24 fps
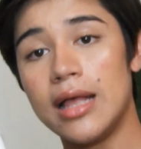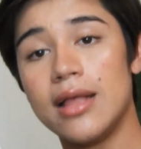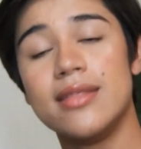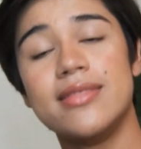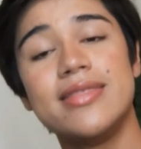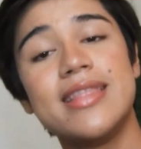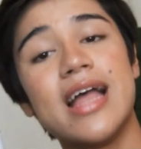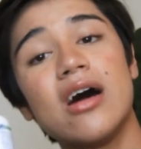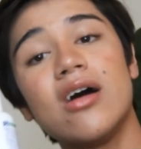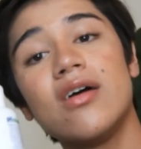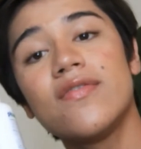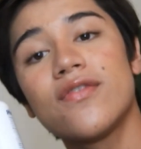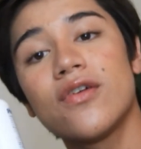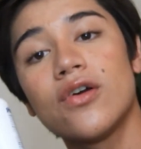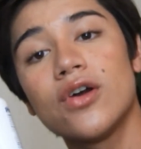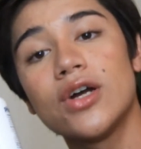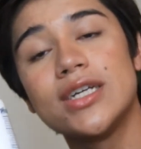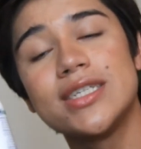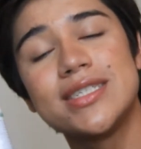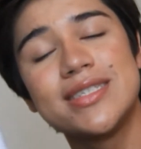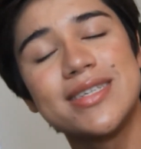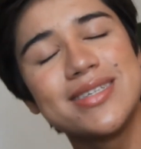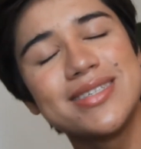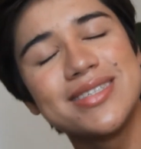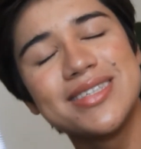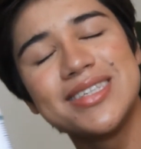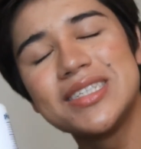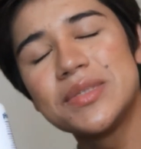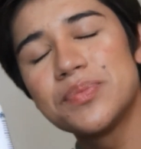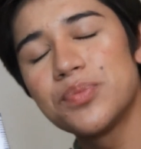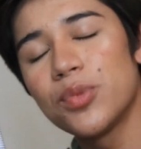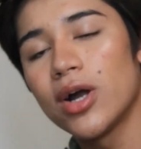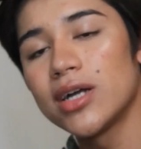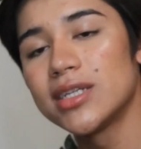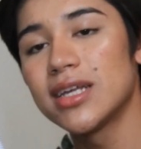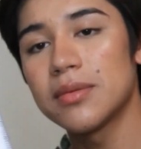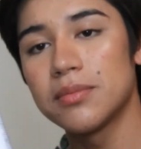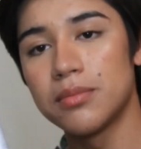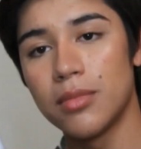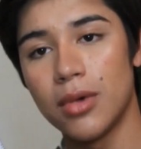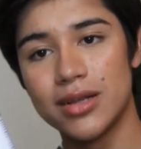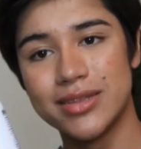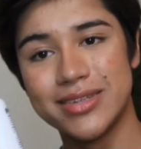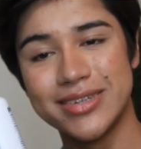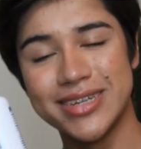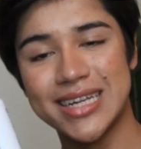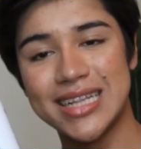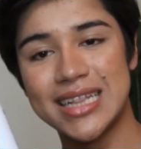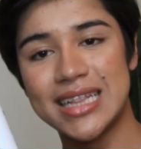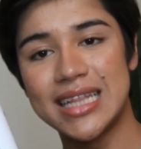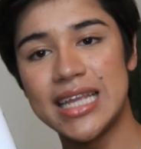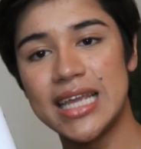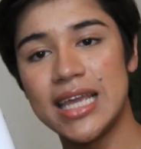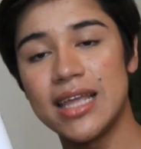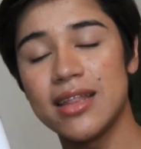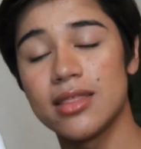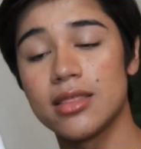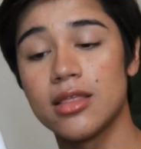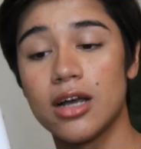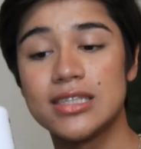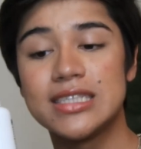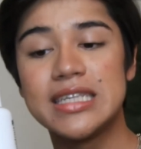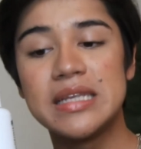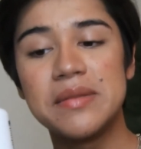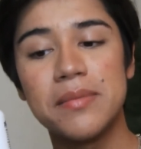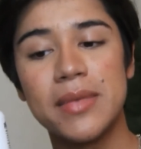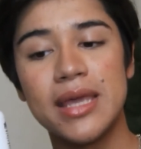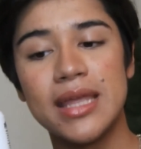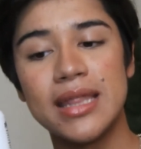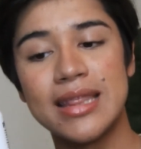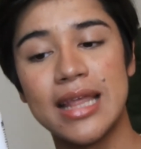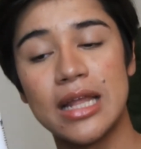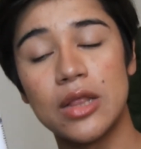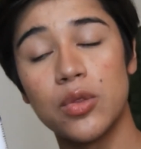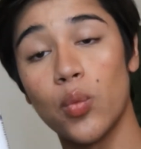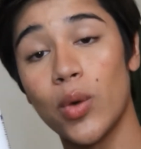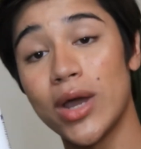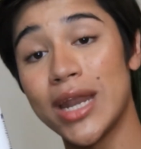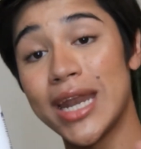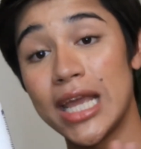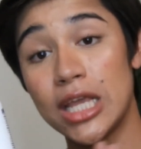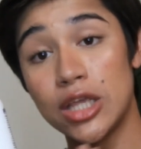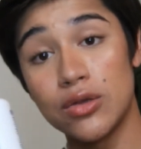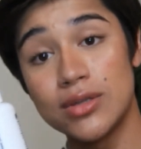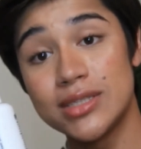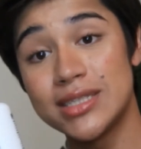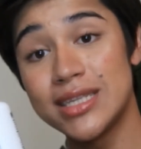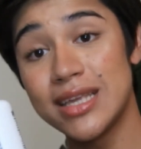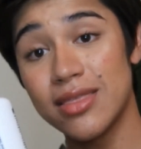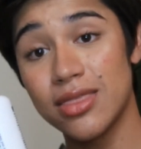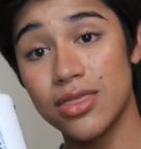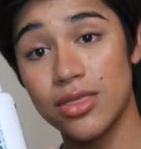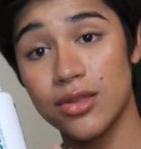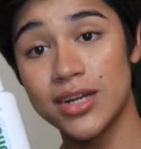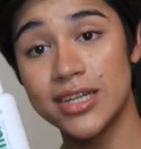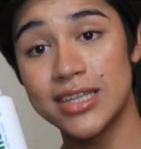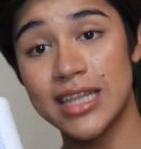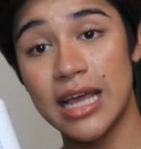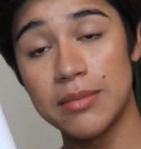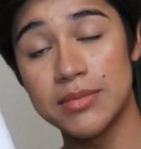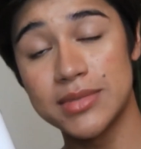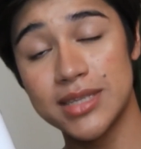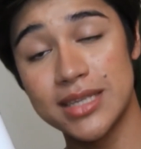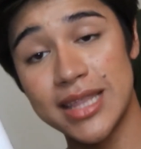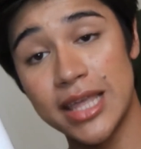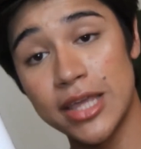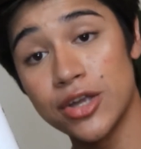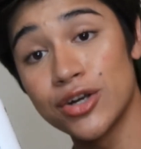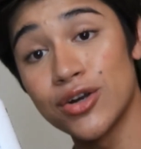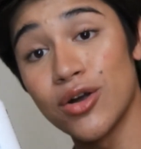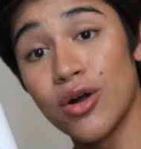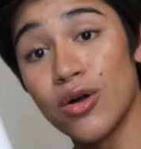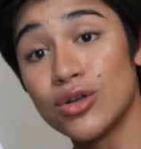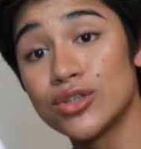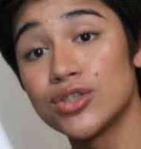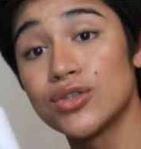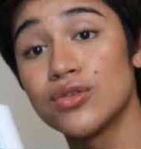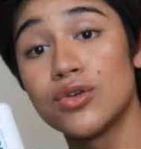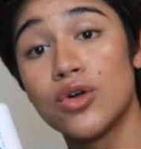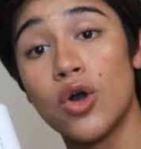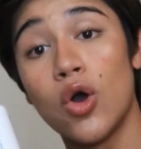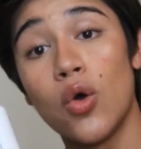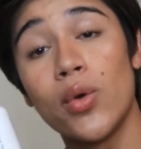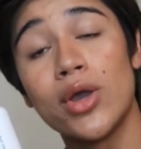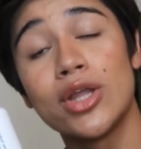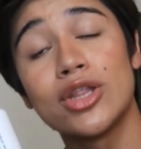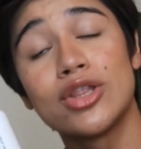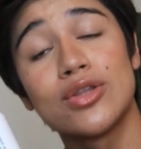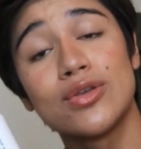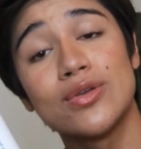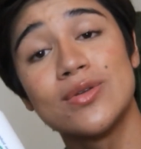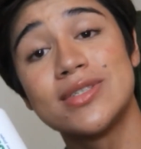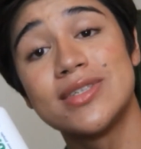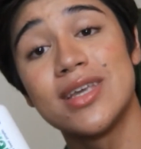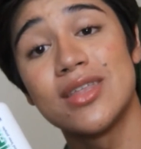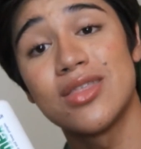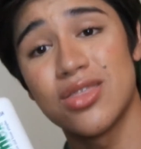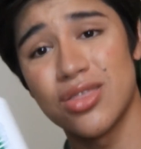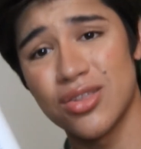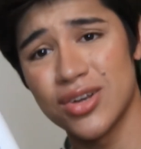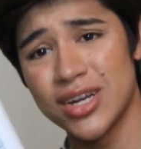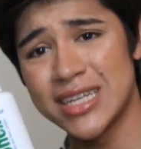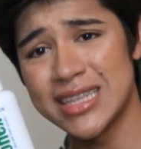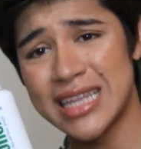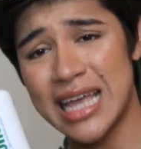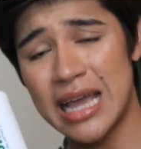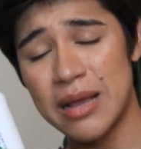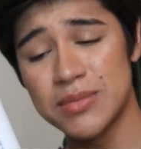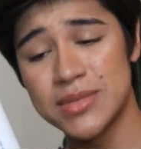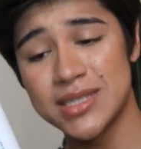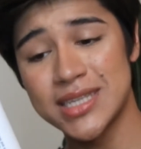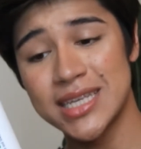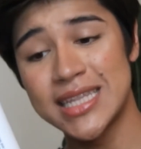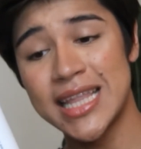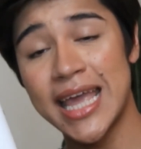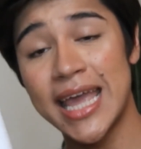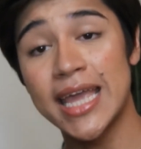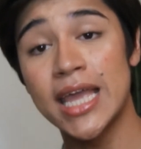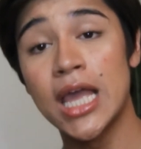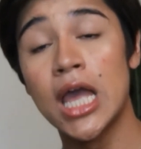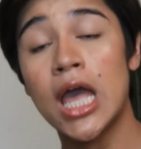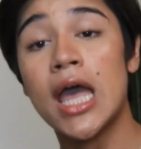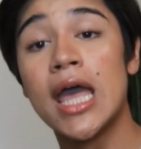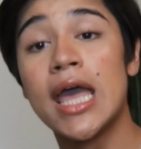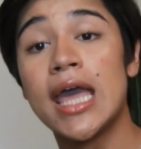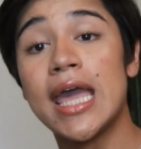Now, of course, use this product moderately. It doesn't mean that when I use it 3 times a day, you're also going to use it 3 times a day.